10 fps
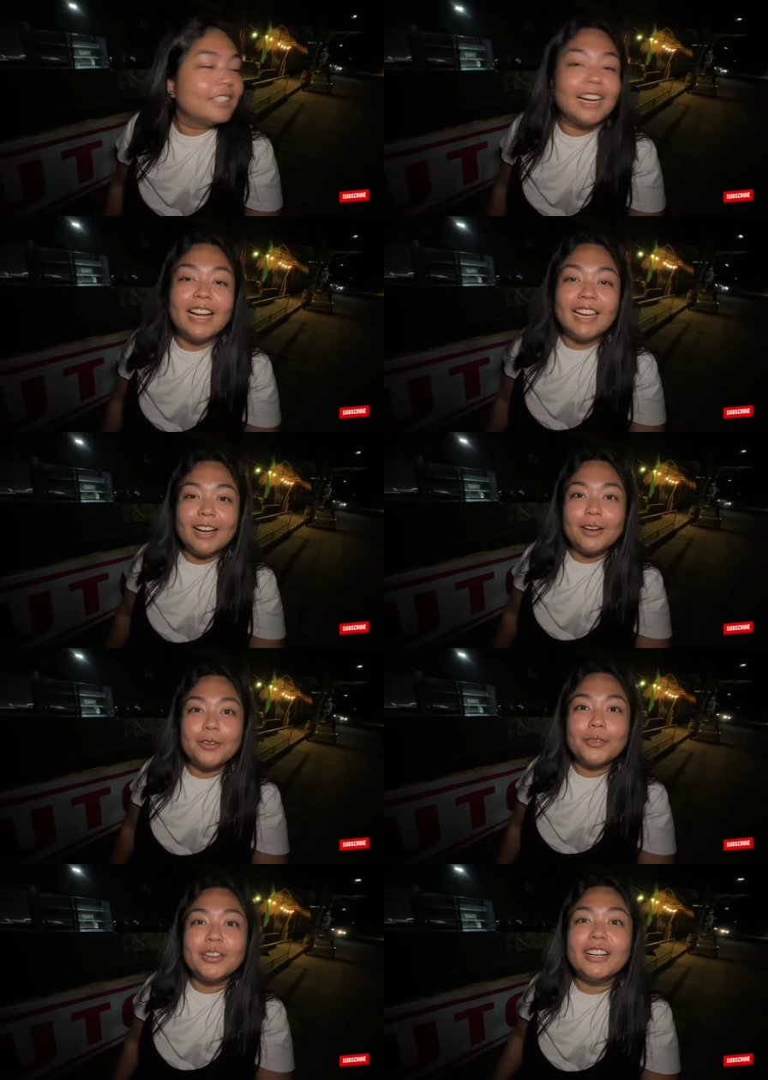akala
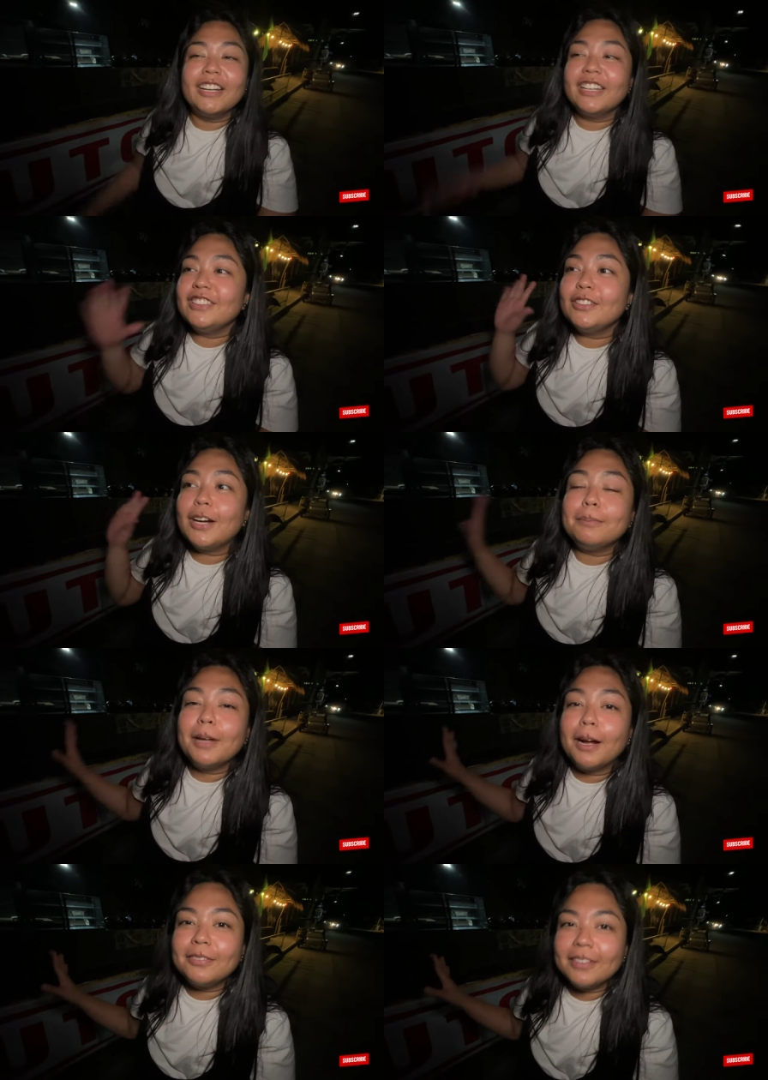ko we were dropped
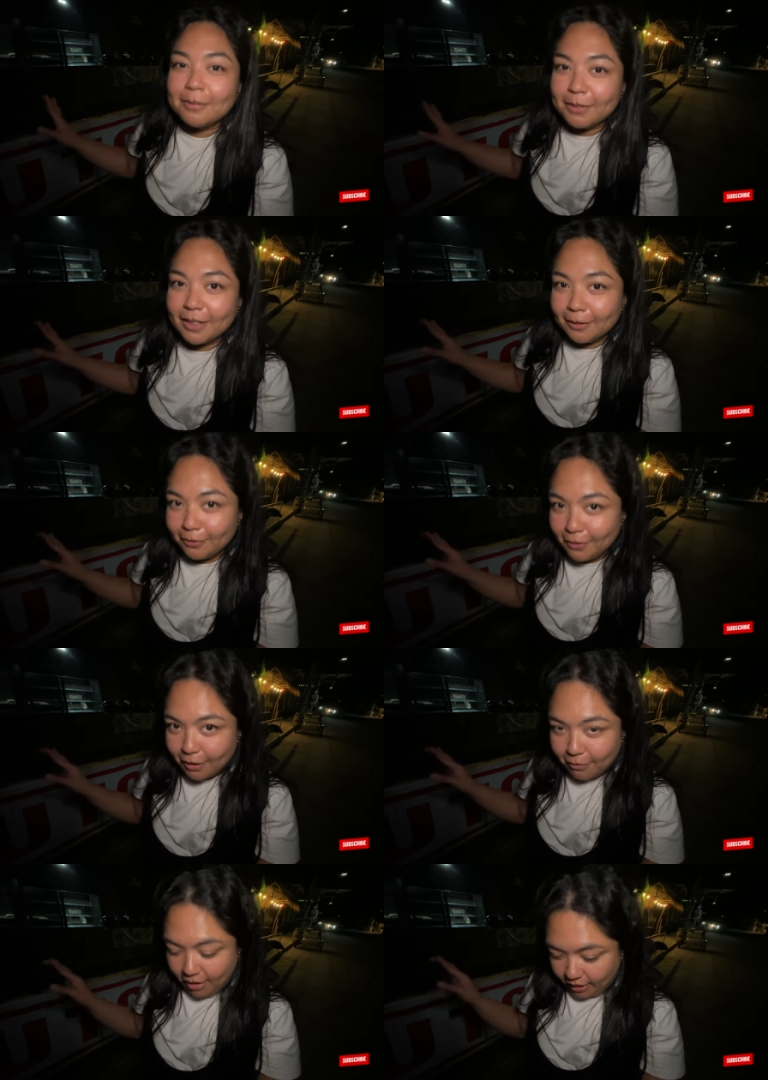off in the middle of
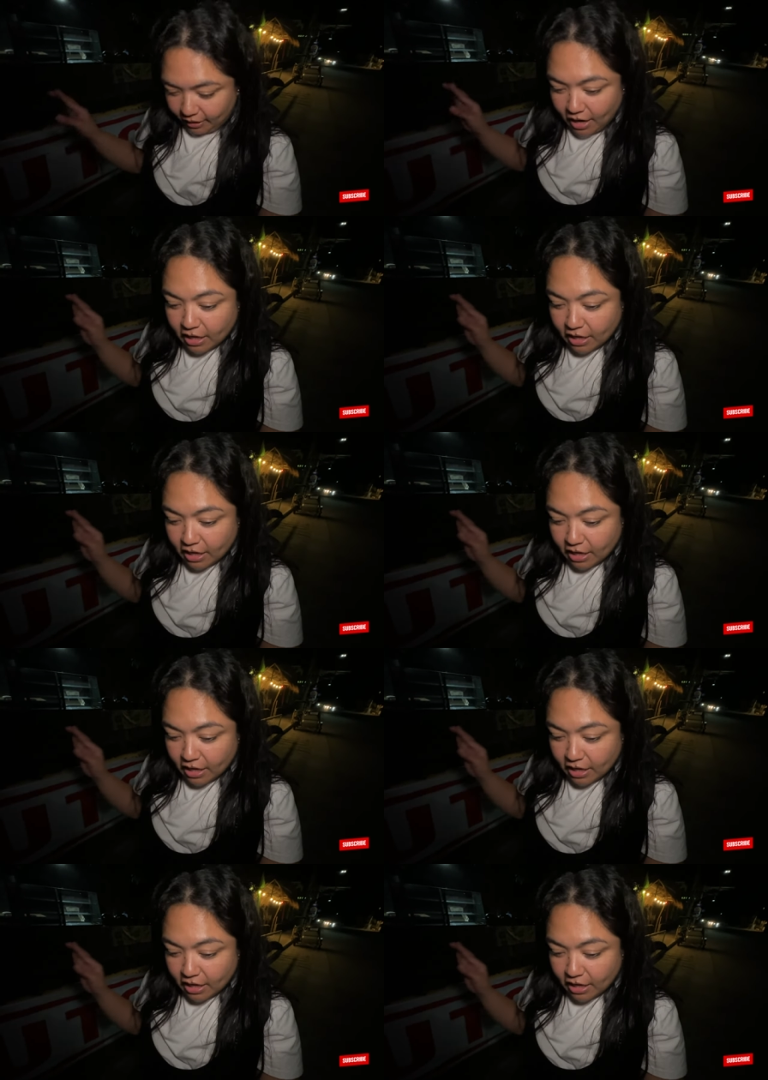nowhere.